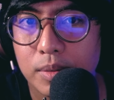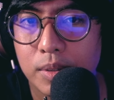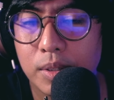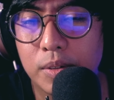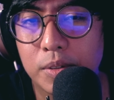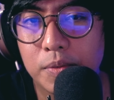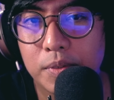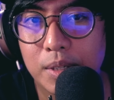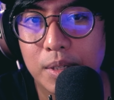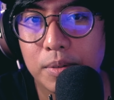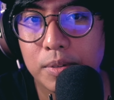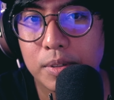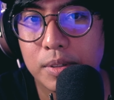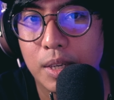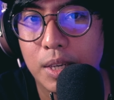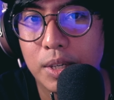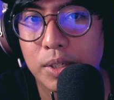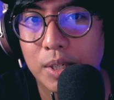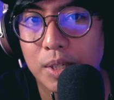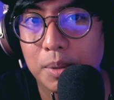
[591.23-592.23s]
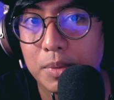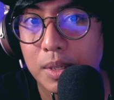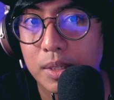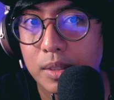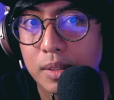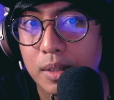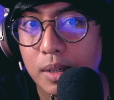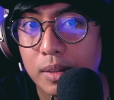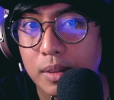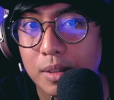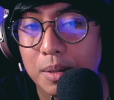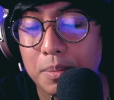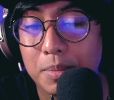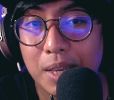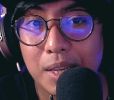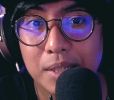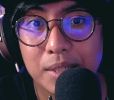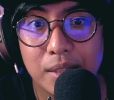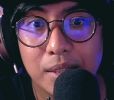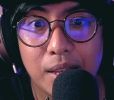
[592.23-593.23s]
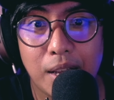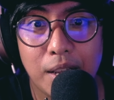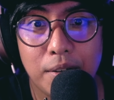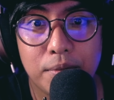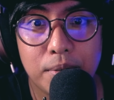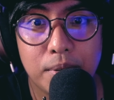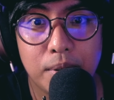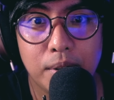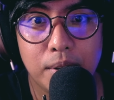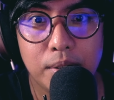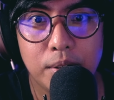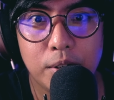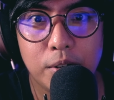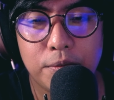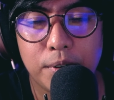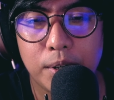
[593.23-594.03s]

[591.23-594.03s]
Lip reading: So in terms of soundstage, this is not the biggest that I've heard.